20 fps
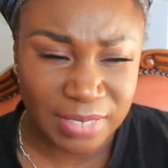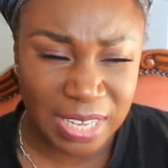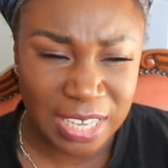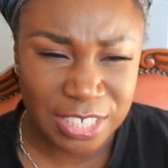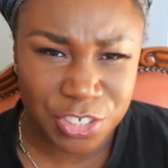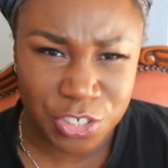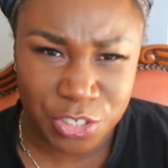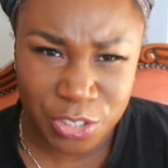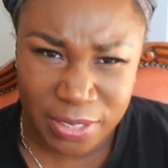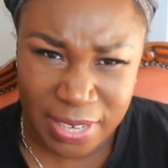I
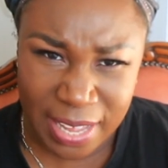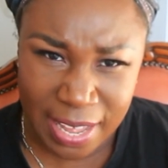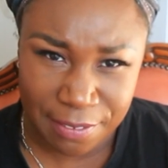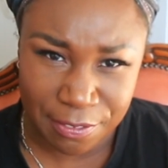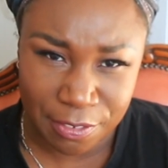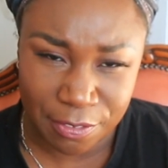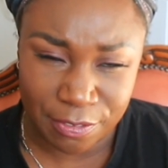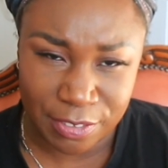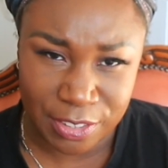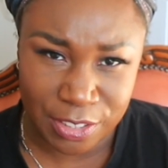should
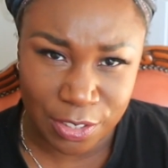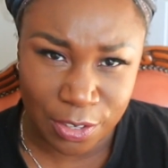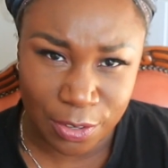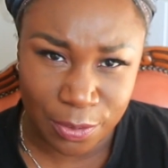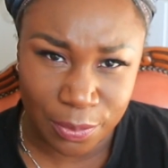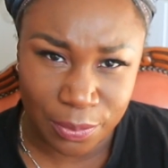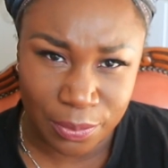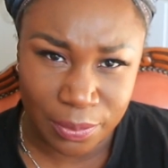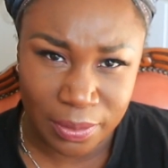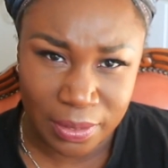have a
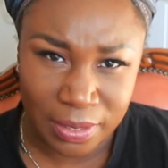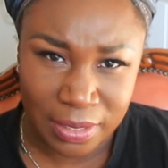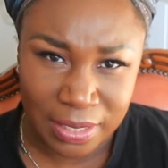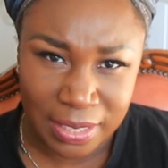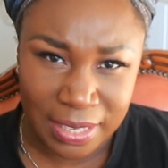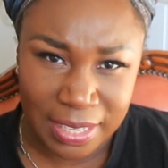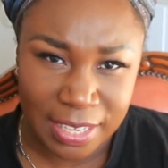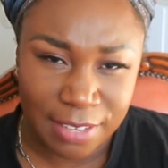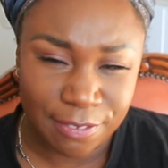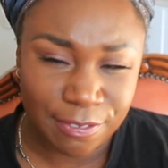video.
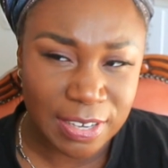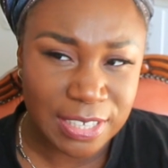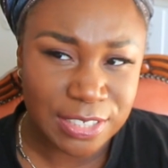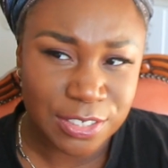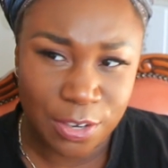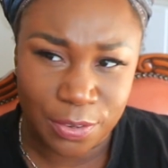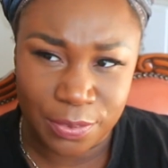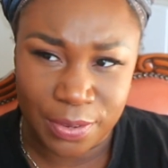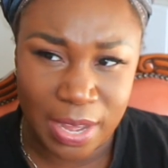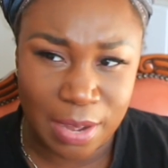If I
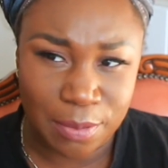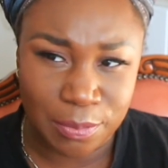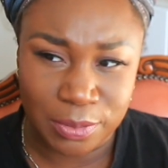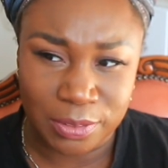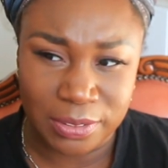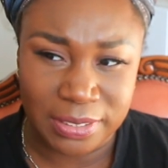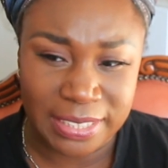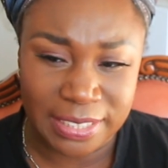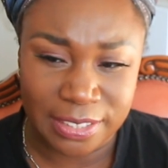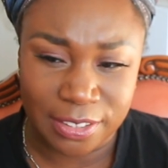don't, I
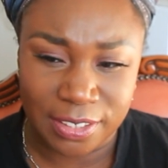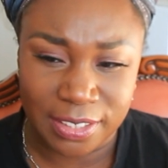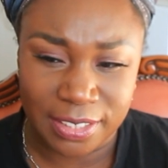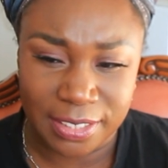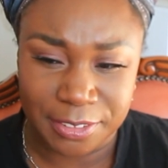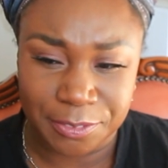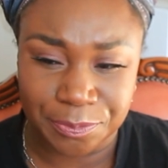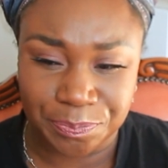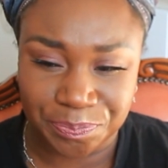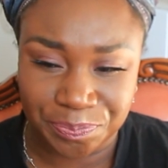will link
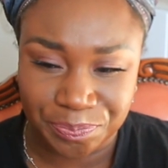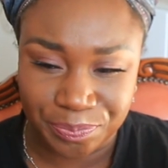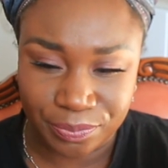it.